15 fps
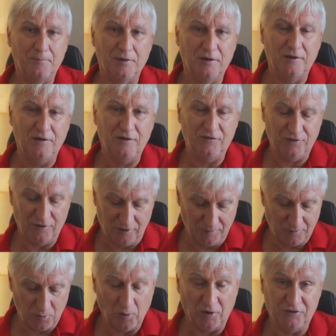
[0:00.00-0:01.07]
but it's
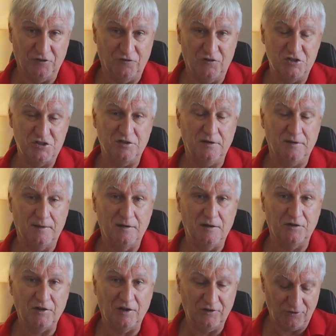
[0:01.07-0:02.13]
quite sufficient in
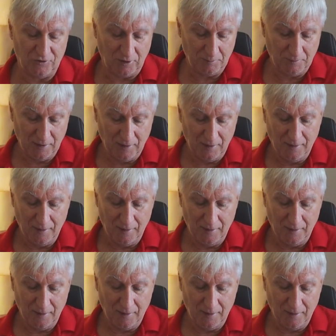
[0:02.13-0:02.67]
the daytime.